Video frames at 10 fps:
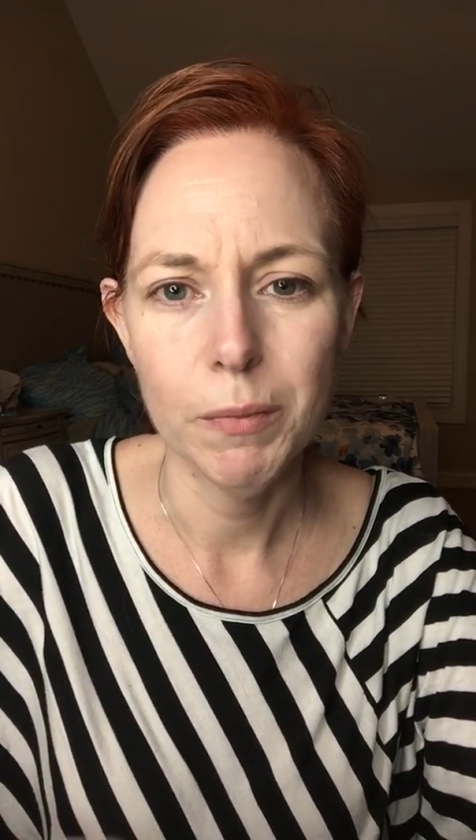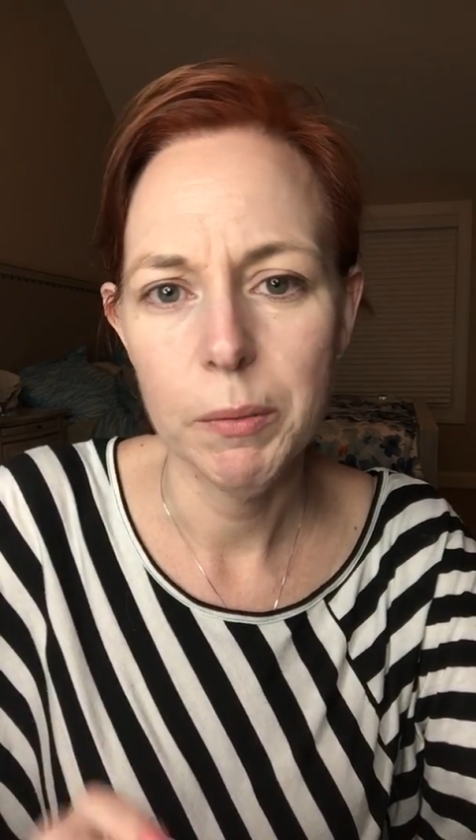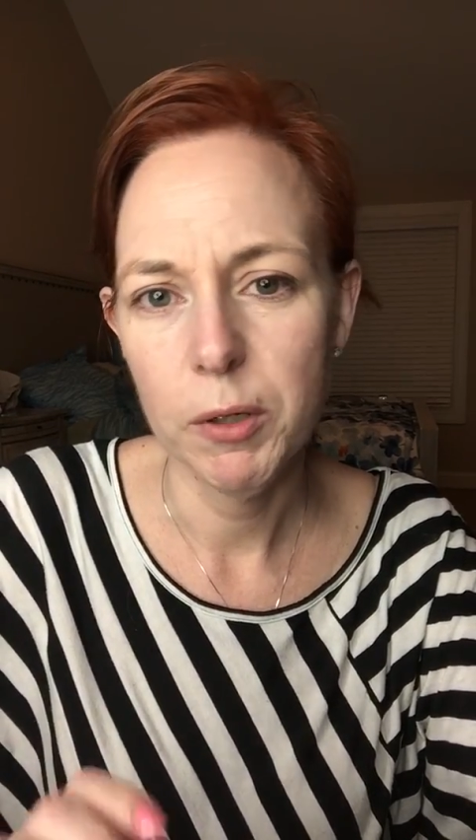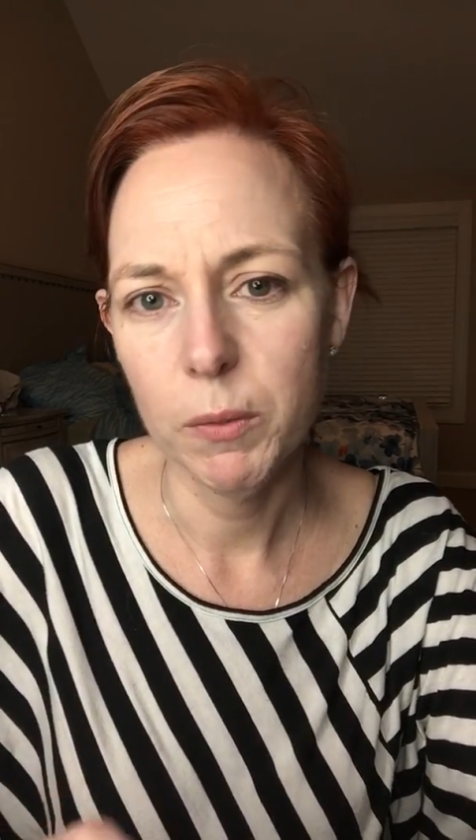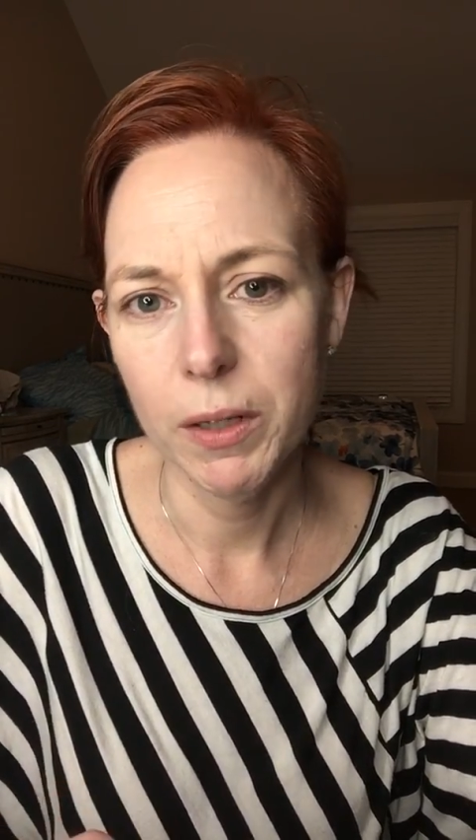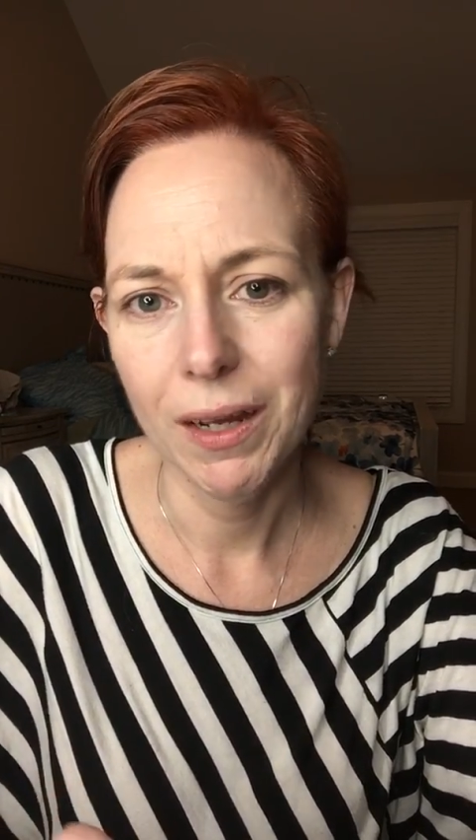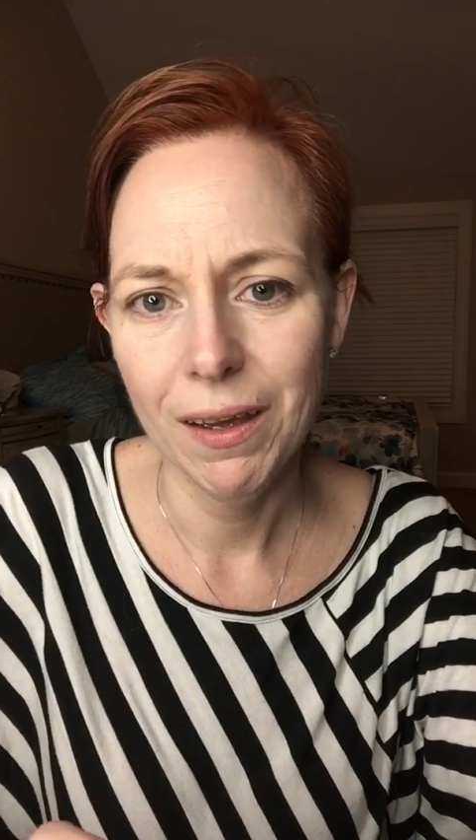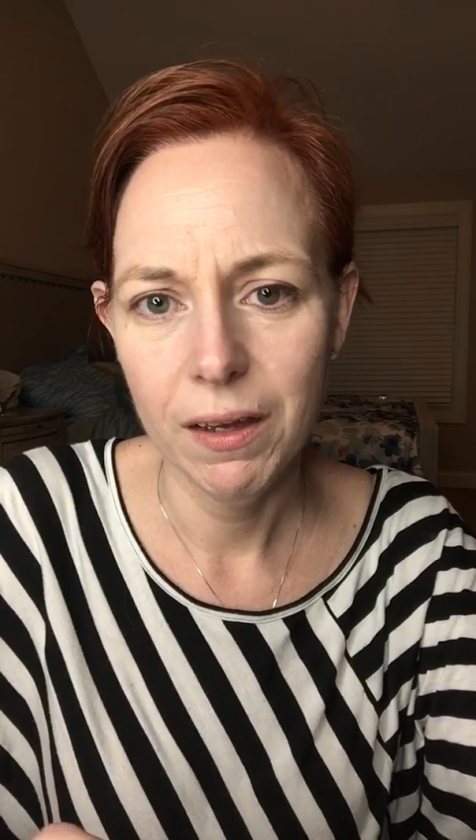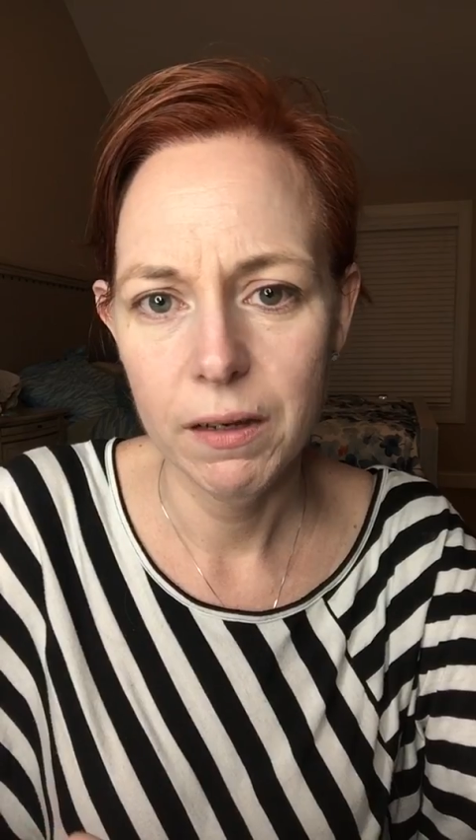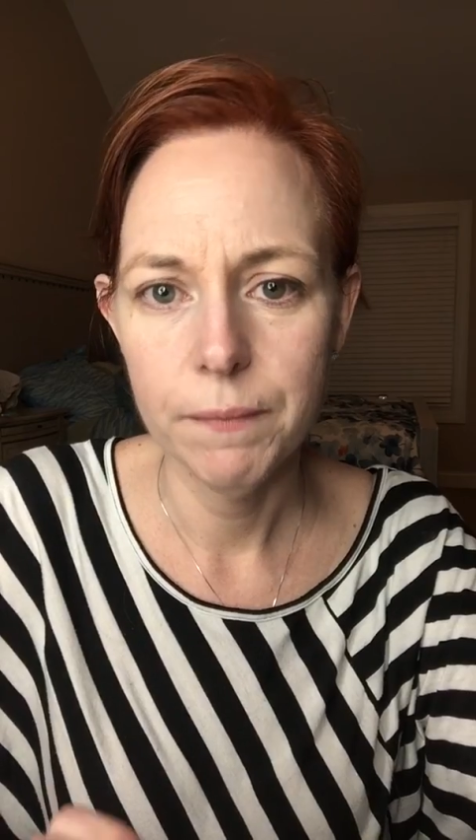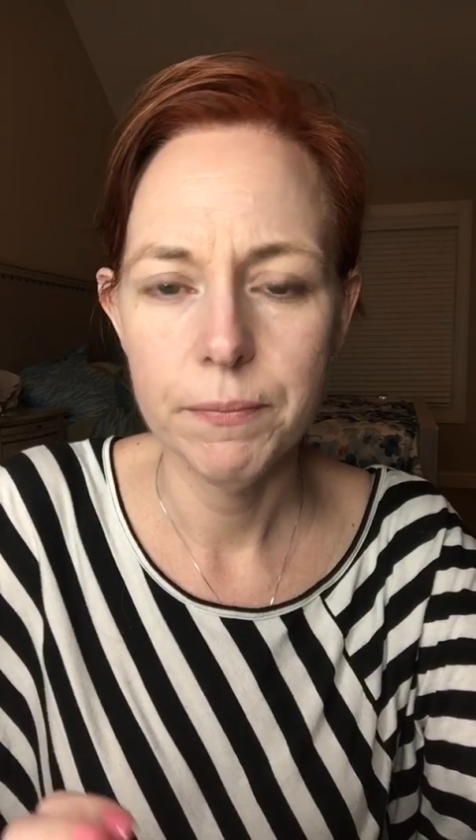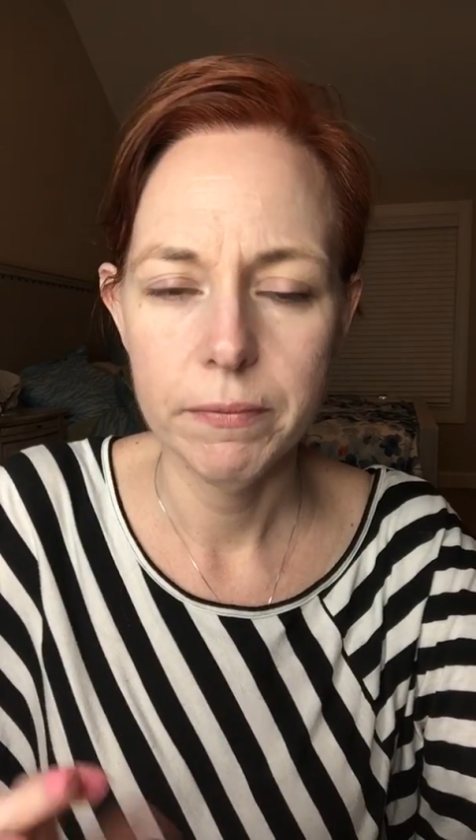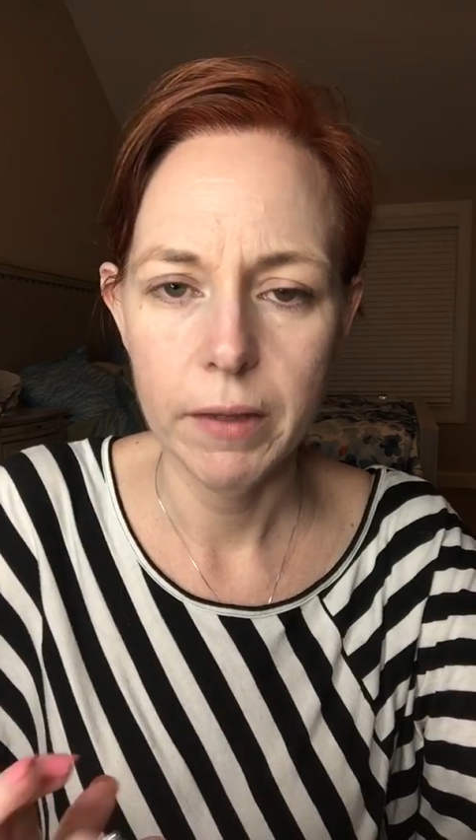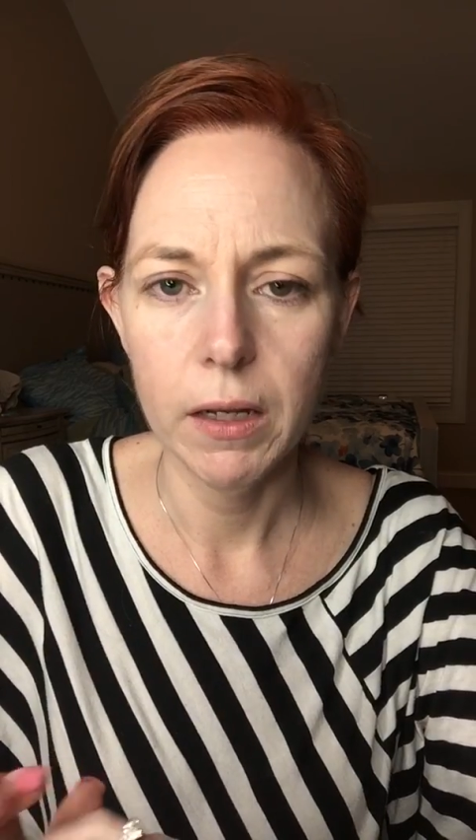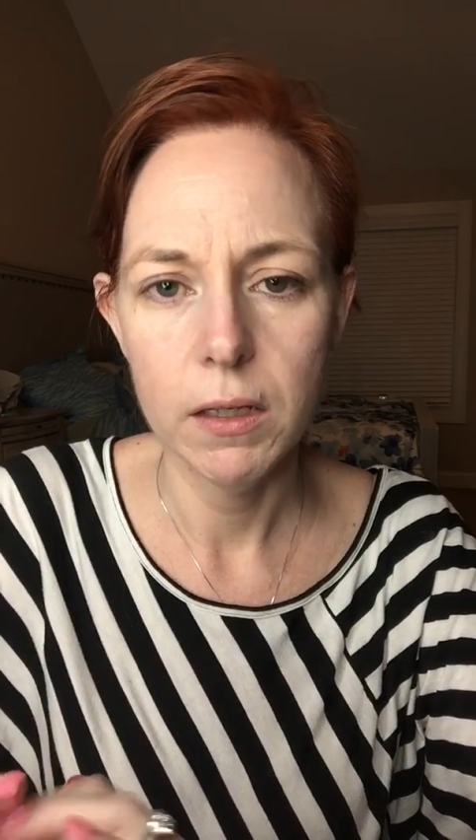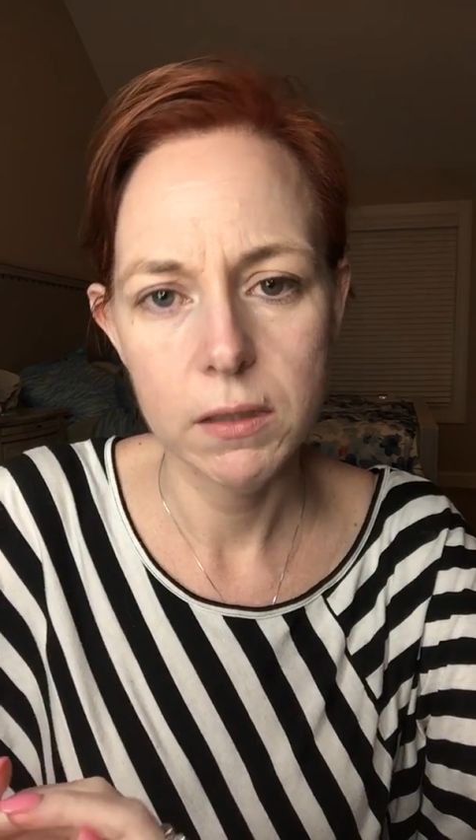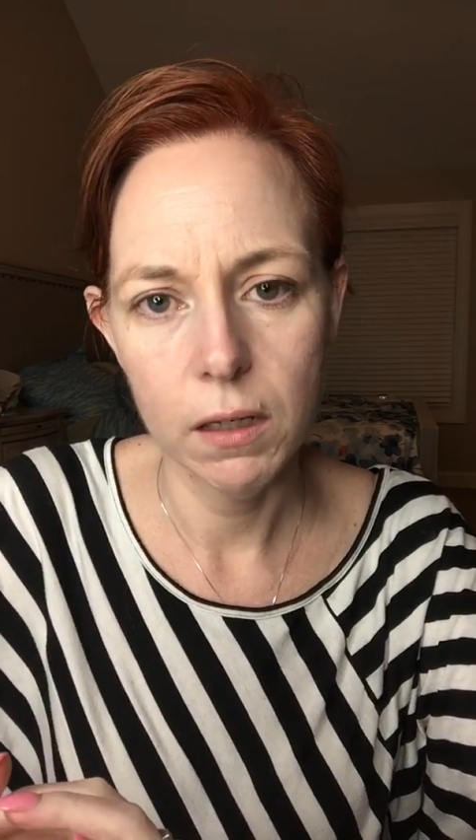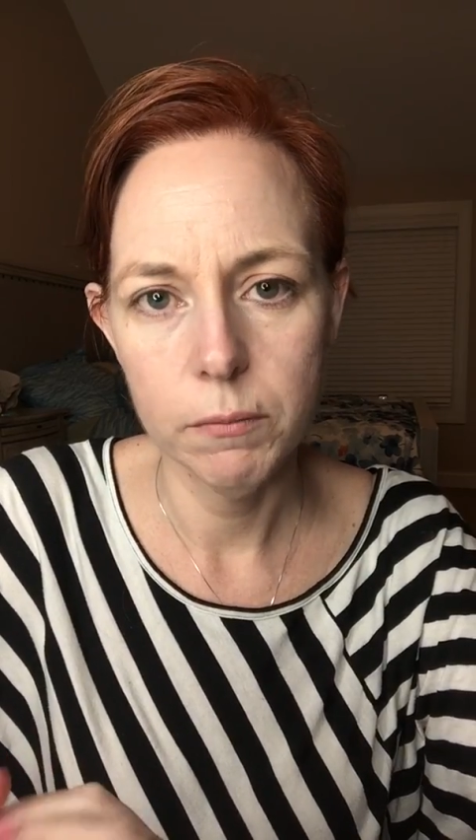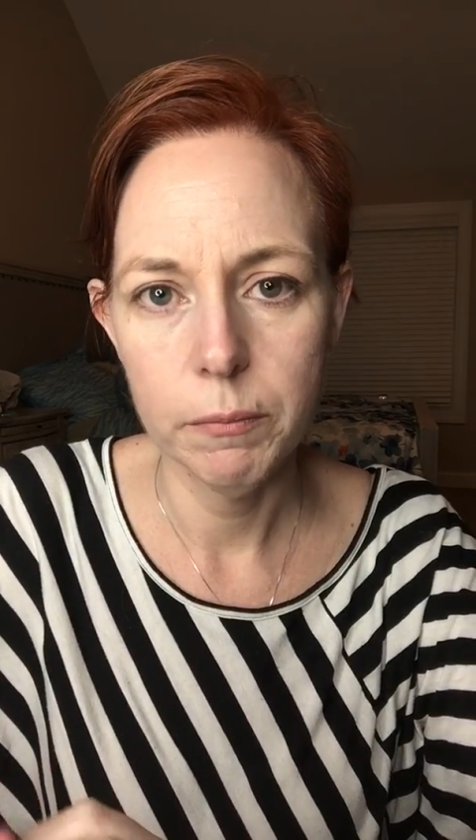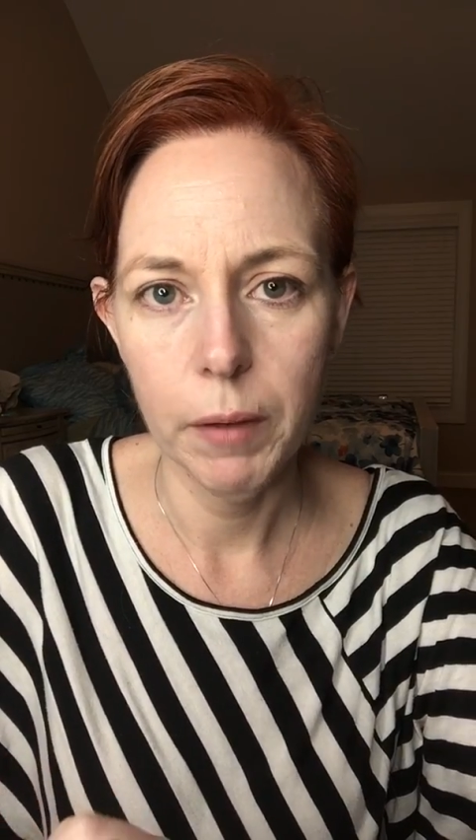My middle one, eh,
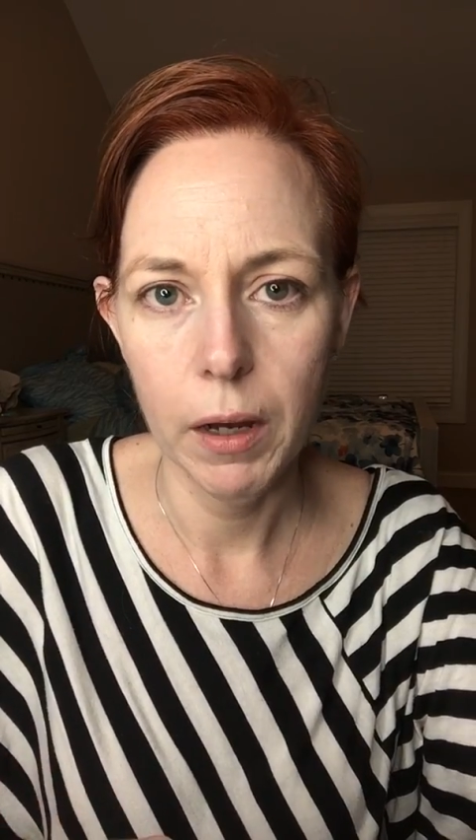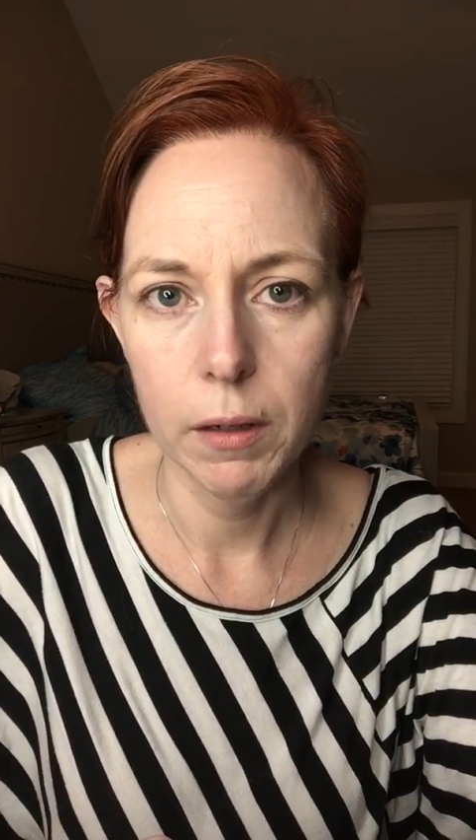some,